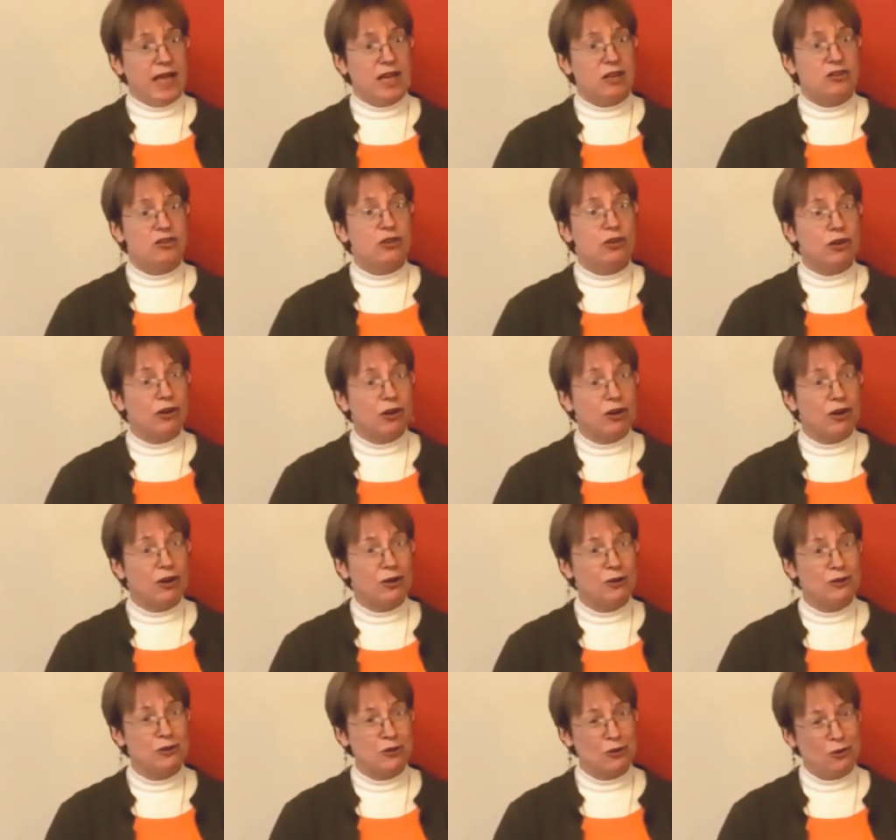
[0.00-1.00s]
and
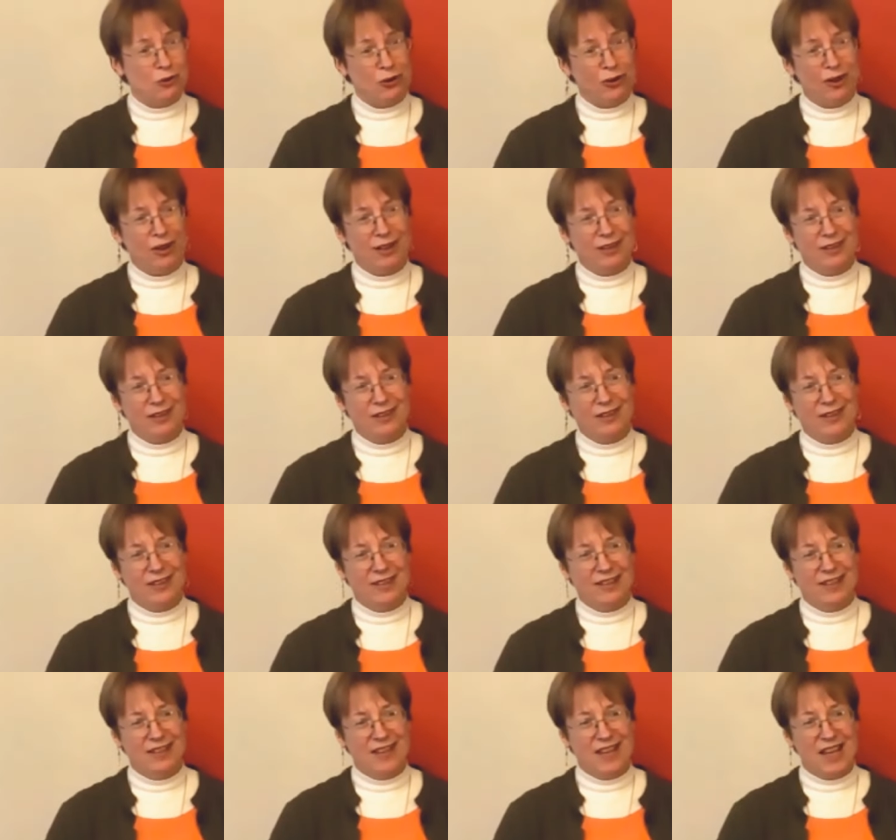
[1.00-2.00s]
turn toward it
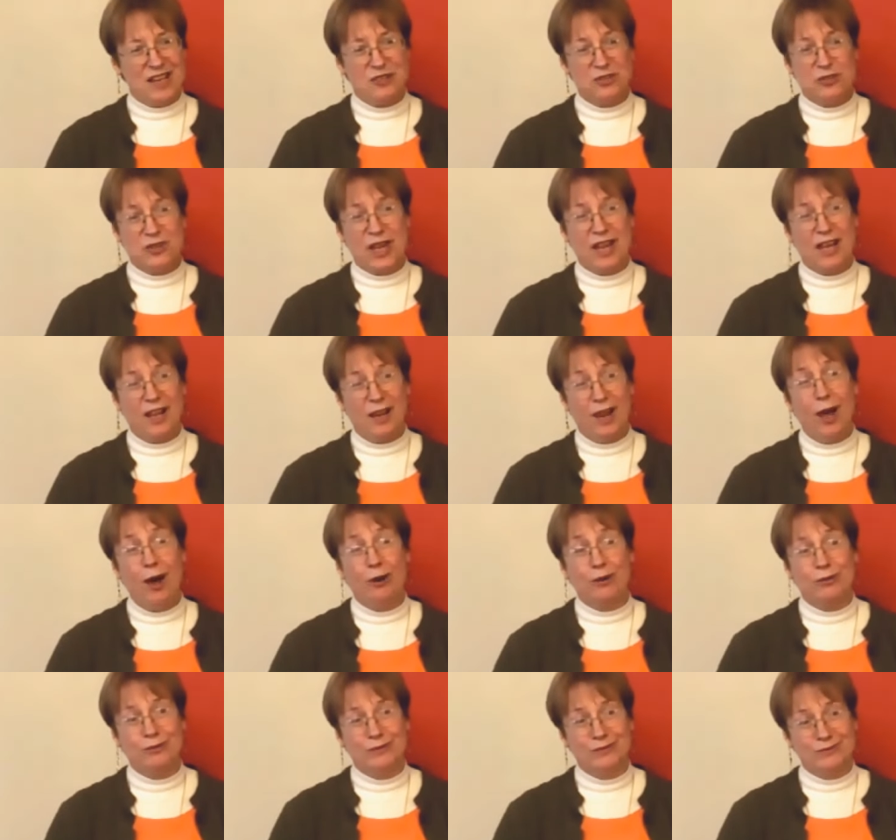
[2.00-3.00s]
and say
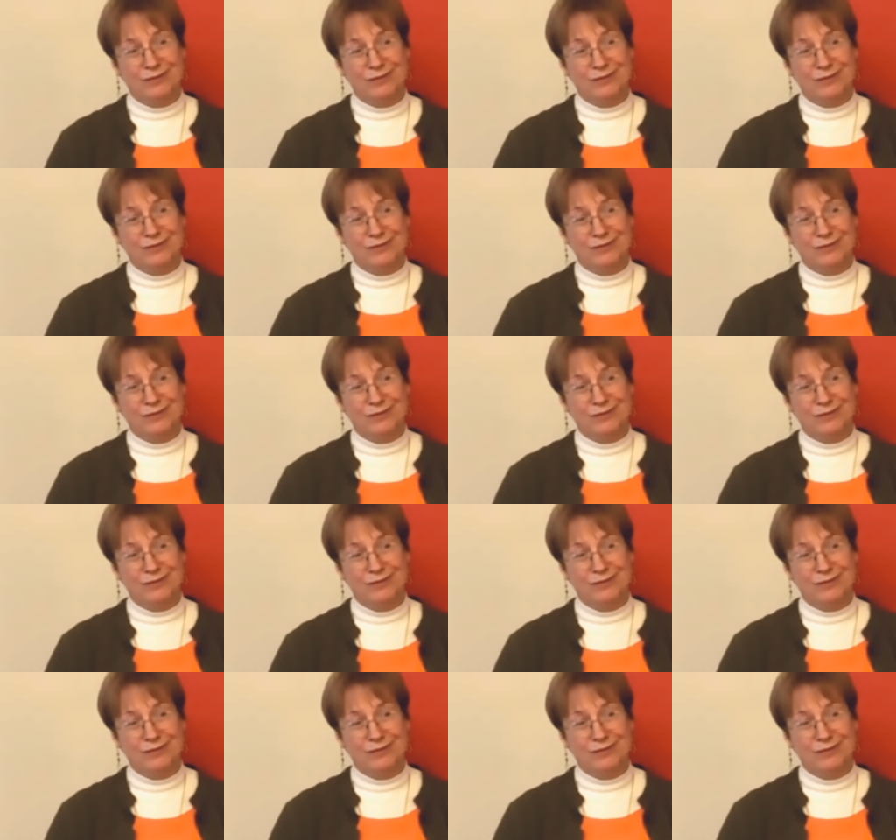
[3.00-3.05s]
hello.